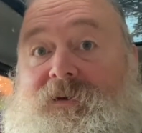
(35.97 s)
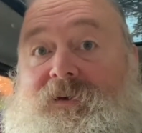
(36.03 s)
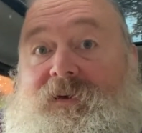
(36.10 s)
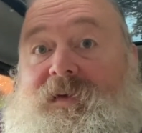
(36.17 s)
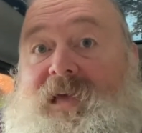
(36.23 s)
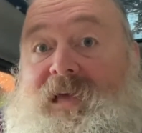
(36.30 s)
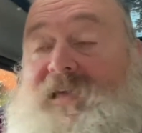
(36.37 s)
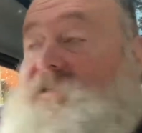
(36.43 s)

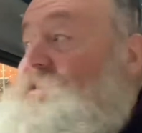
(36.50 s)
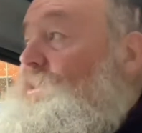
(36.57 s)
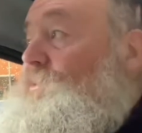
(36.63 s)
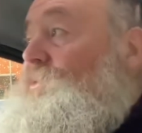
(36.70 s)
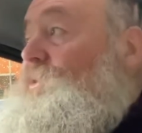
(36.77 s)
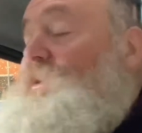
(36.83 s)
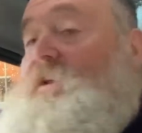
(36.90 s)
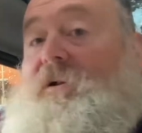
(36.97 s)
Okay, so
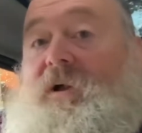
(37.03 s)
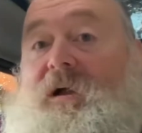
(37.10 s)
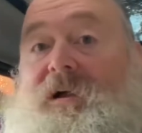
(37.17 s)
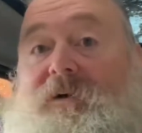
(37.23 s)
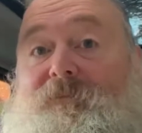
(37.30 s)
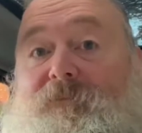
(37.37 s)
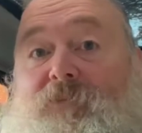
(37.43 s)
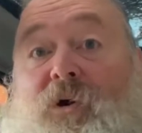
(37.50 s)

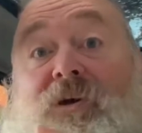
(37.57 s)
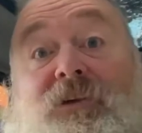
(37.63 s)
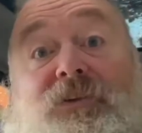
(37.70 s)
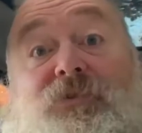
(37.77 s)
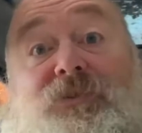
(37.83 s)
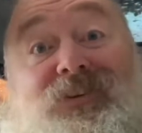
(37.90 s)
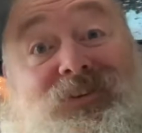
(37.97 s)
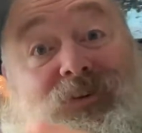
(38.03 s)
what I'm going to
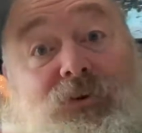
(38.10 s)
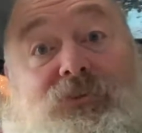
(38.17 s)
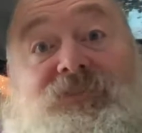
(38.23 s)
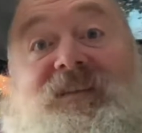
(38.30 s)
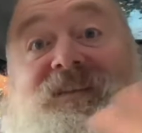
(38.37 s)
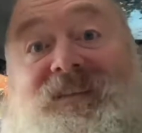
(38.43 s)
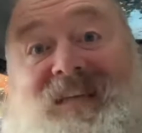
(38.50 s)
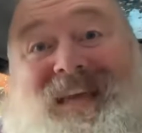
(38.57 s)
do is I'm going to
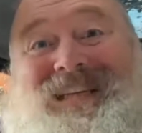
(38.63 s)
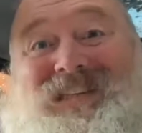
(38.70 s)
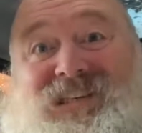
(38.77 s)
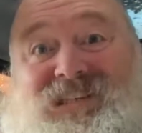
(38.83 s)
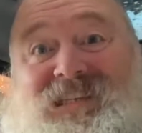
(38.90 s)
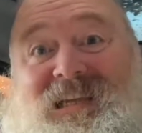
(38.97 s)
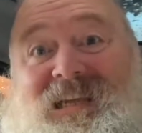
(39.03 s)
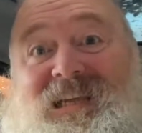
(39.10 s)

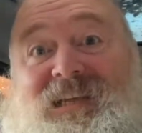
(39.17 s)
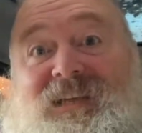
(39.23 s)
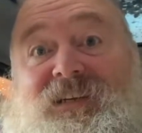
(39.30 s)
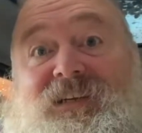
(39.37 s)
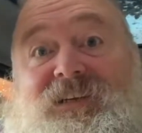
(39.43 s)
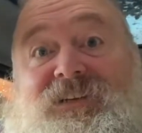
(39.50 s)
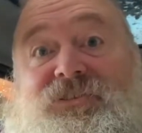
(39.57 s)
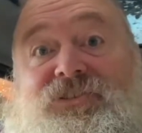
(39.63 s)
ostentatiously
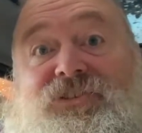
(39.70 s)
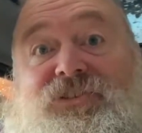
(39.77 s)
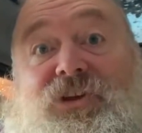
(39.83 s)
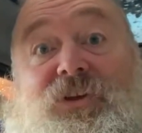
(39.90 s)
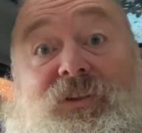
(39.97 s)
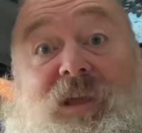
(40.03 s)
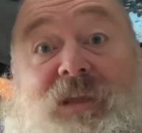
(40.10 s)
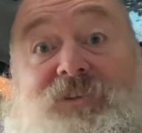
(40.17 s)

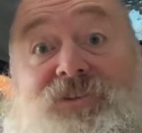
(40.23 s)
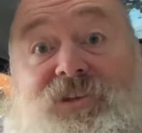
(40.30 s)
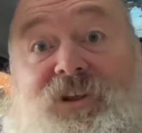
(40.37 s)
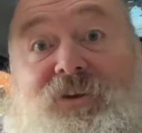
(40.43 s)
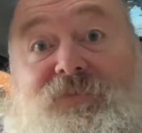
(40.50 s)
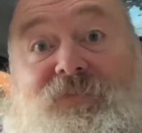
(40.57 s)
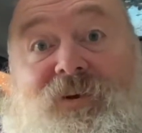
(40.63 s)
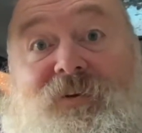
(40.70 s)
turn the engine
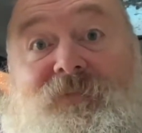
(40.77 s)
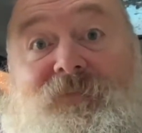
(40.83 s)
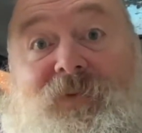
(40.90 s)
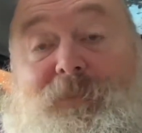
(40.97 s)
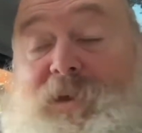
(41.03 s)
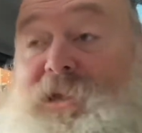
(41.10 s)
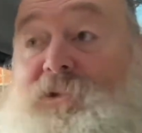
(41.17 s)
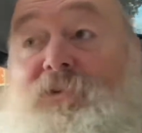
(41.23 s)
over
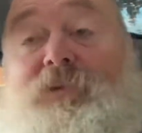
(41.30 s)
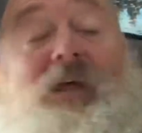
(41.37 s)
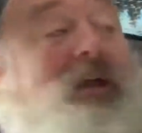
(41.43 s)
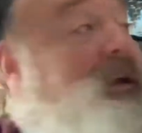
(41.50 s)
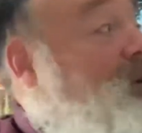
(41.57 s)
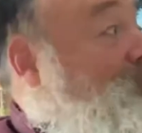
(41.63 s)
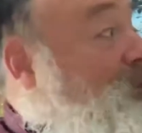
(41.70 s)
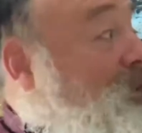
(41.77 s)
and make it look
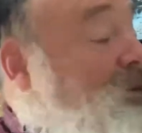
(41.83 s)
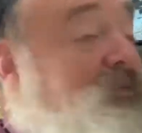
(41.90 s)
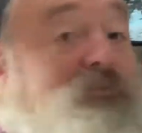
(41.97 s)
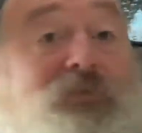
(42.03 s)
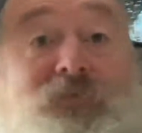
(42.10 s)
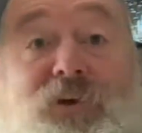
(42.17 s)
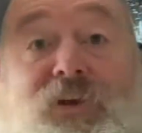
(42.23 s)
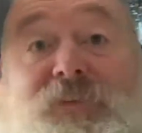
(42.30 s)
like I'm going to
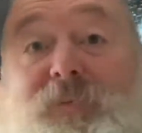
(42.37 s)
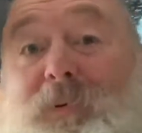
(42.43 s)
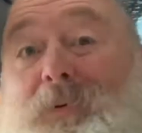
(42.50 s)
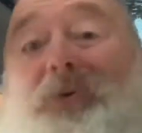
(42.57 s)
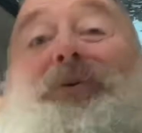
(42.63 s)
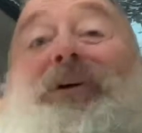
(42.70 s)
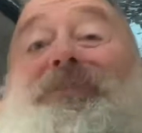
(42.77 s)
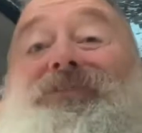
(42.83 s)
reverse, but I'm
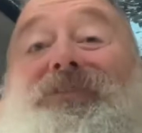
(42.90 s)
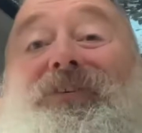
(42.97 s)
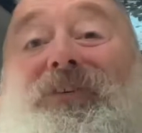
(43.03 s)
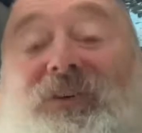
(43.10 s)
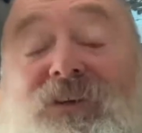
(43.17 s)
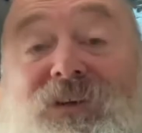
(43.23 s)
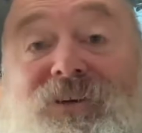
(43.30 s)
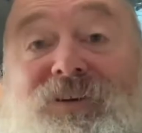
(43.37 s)
not going to,
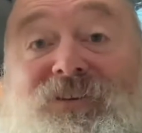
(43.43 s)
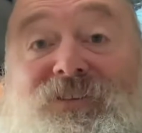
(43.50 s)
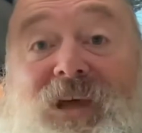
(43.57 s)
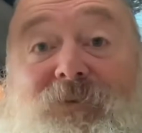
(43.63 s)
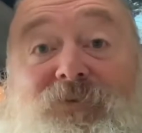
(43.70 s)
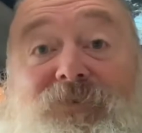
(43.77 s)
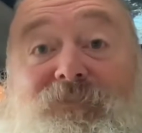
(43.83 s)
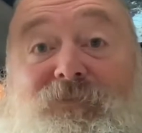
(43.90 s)
because
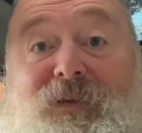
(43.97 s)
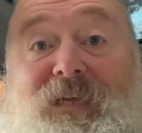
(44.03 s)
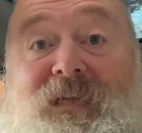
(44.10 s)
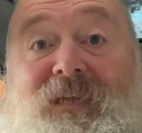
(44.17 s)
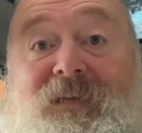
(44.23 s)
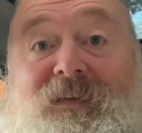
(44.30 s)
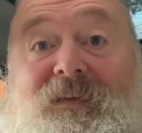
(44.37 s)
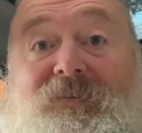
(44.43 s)
that wouldn't
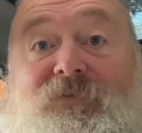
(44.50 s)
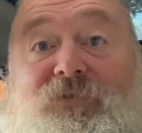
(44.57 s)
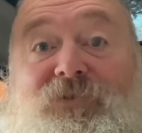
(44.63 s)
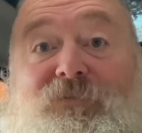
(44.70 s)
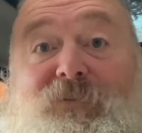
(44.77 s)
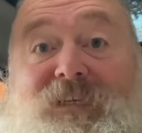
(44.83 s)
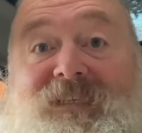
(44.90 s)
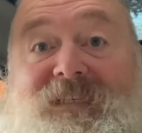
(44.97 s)

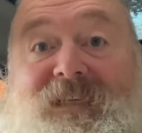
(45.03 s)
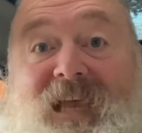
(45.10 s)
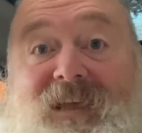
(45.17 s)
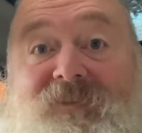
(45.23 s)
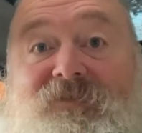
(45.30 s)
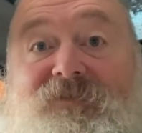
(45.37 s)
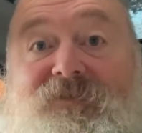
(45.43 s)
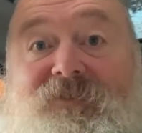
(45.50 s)
be
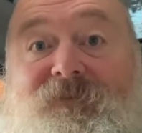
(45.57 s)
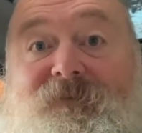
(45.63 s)
safe.